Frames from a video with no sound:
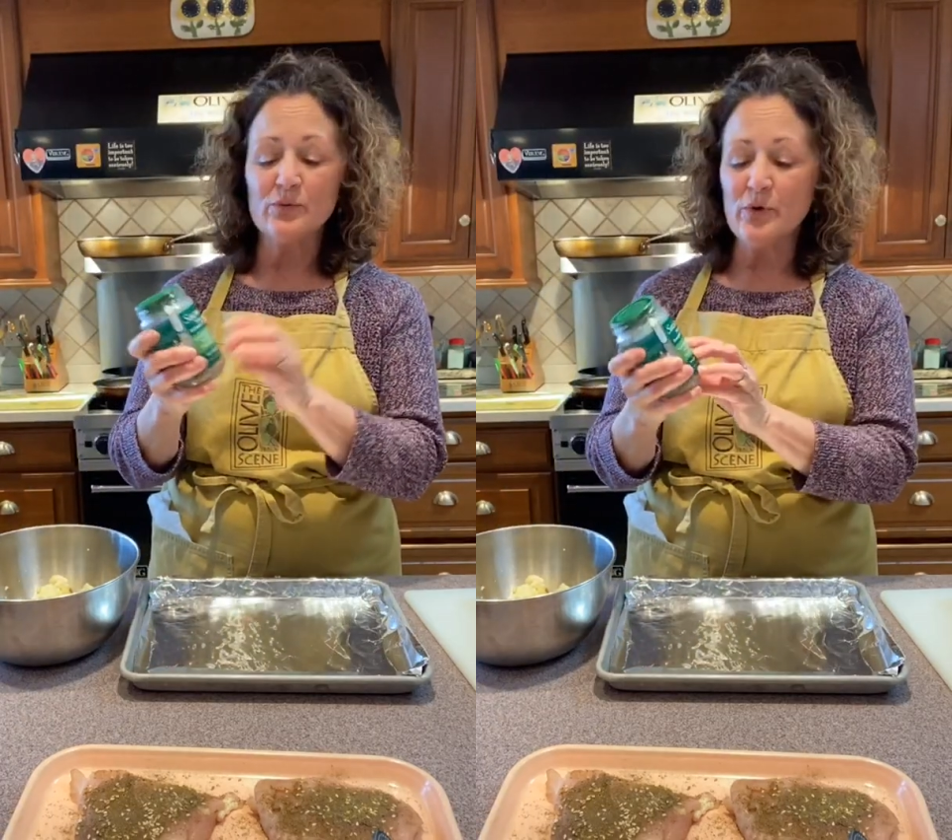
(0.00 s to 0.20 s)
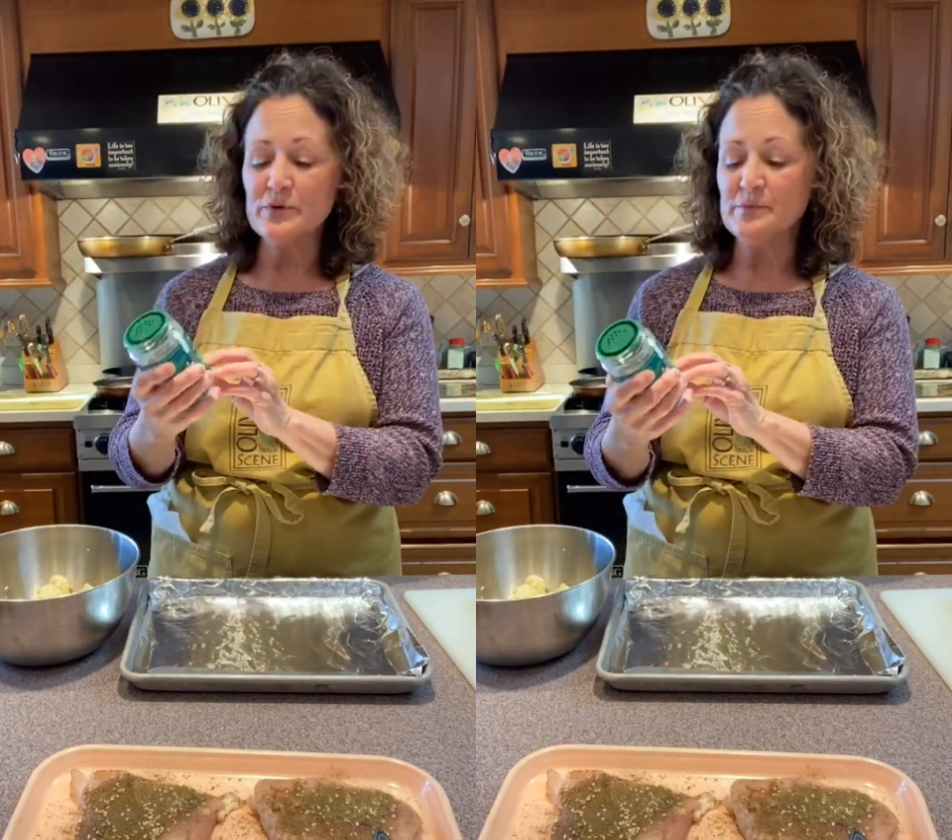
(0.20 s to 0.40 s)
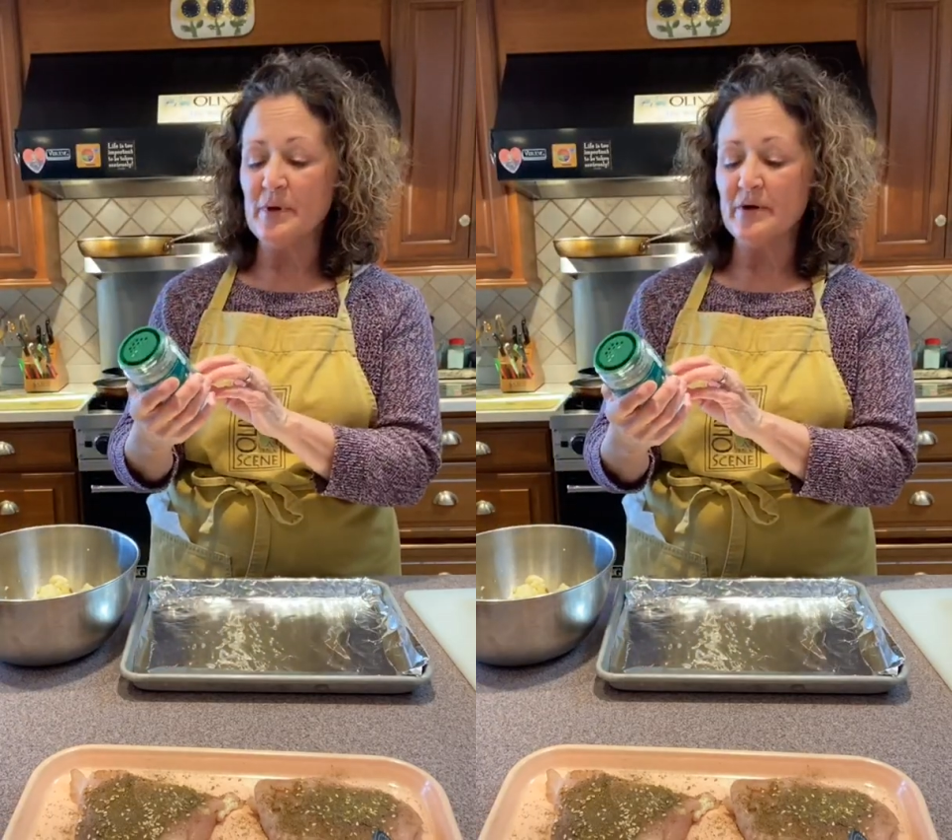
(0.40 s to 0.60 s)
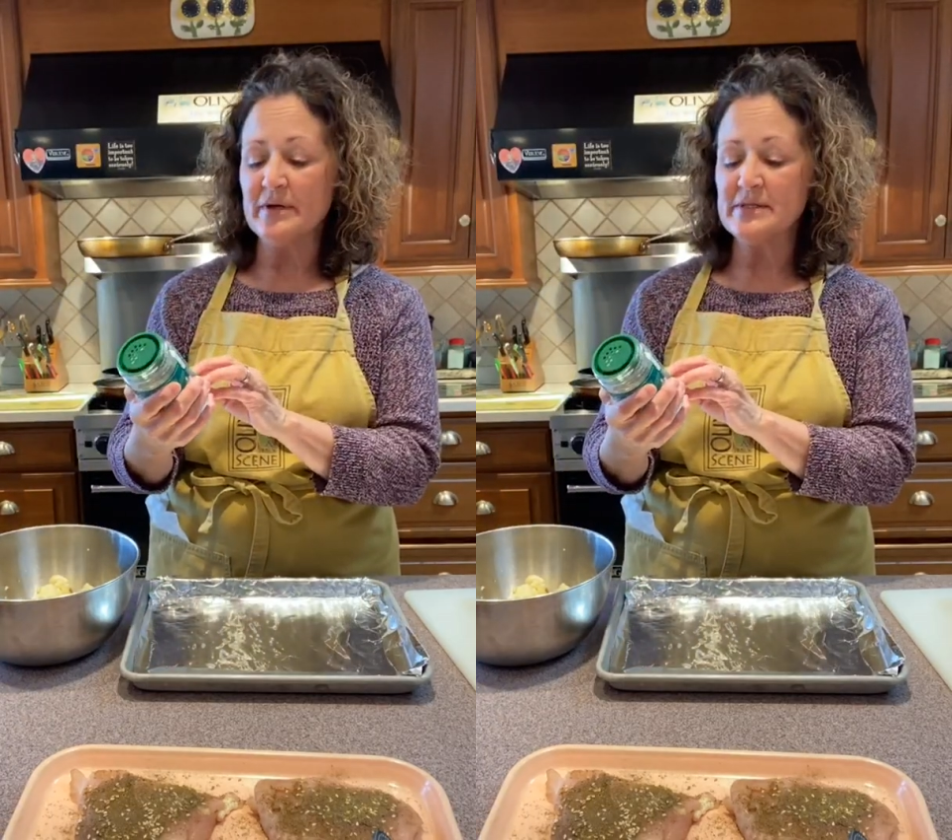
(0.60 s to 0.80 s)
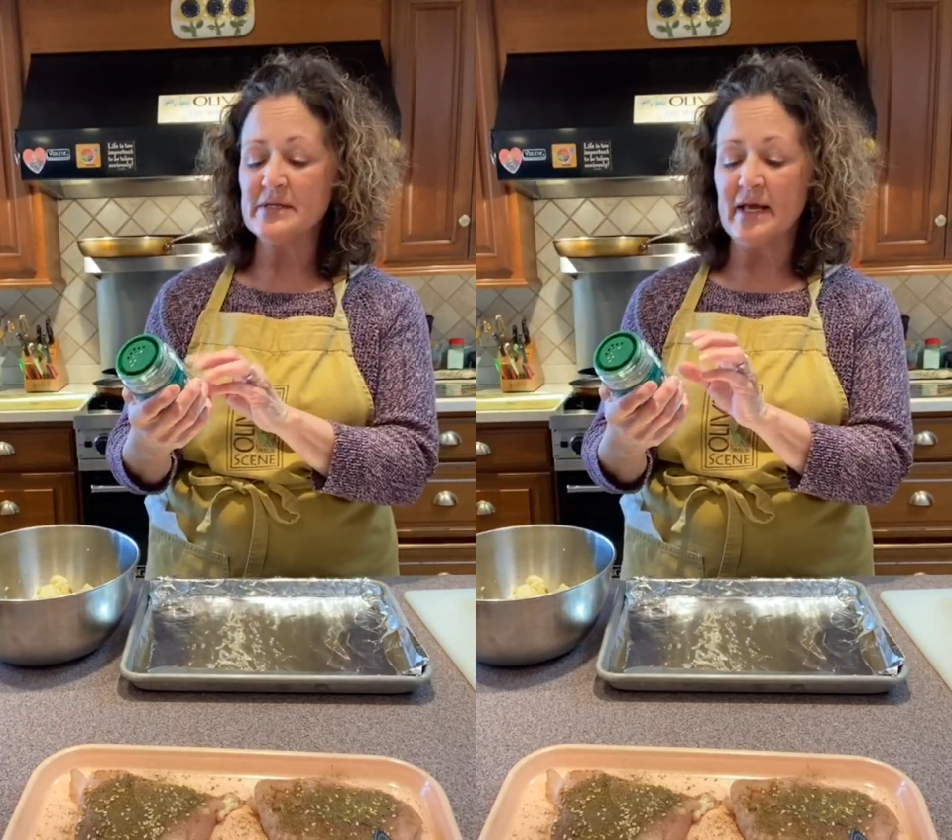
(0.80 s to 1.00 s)
rosemary.
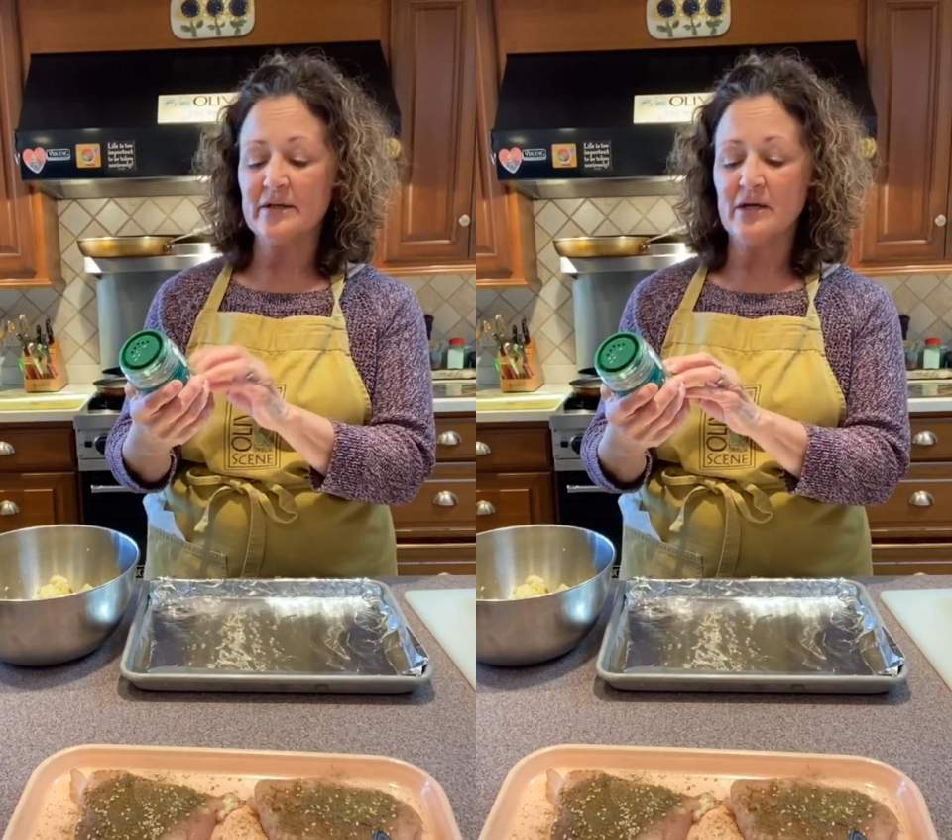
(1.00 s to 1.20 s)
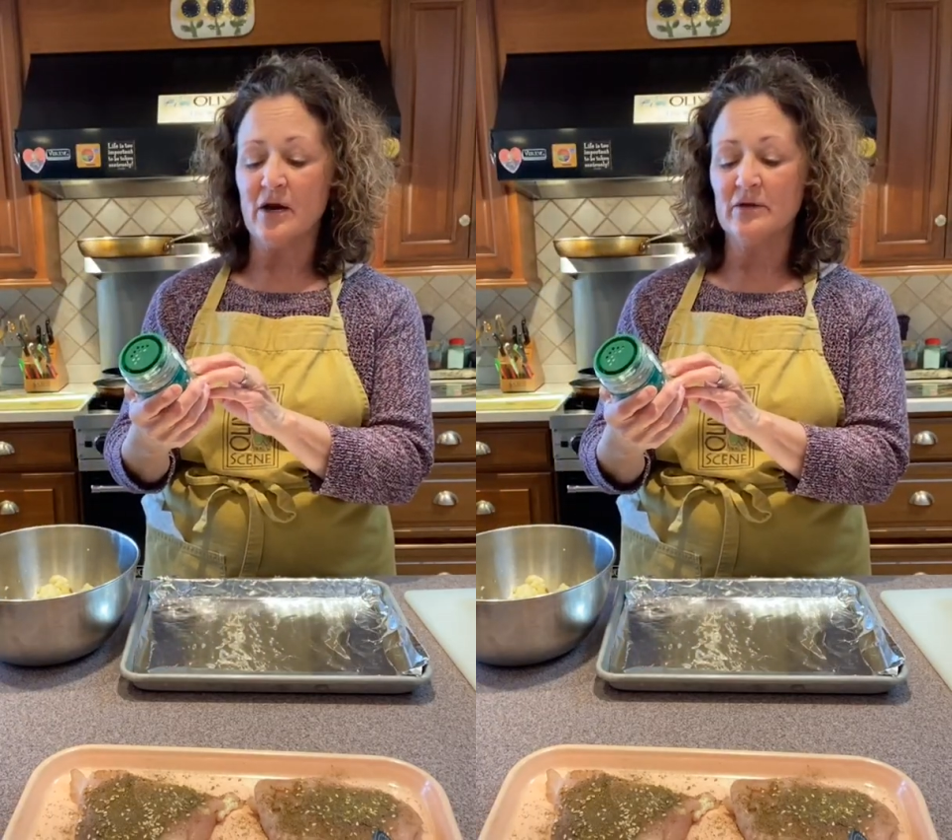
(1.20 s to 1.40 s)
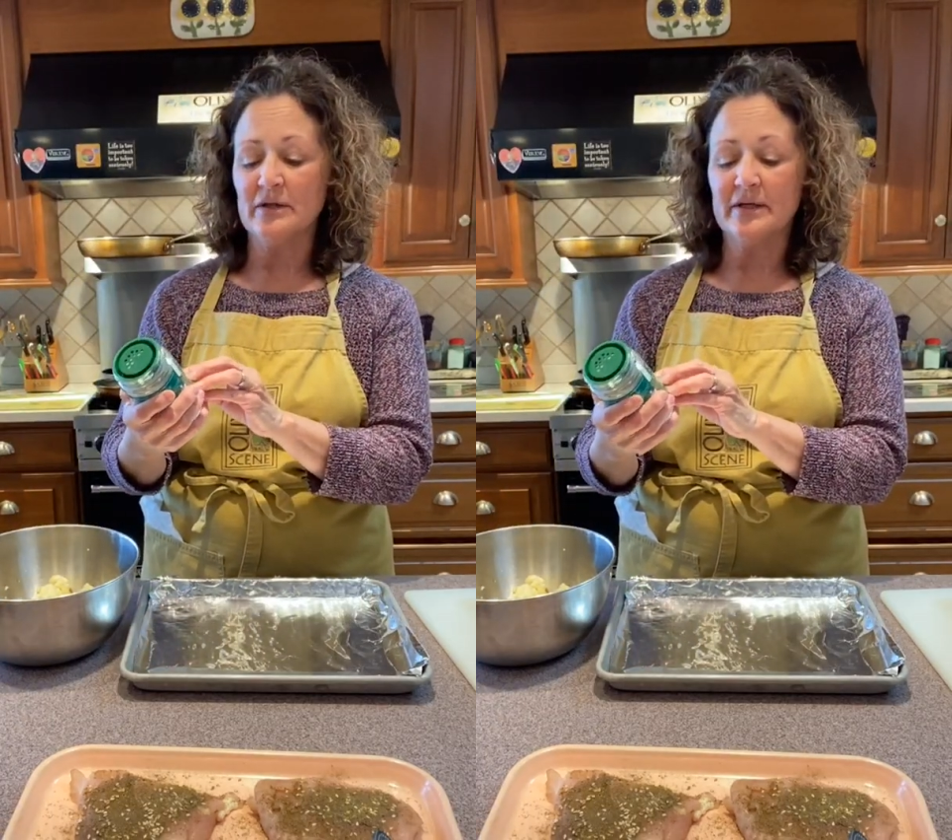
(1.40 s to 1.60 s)
It's got garlic.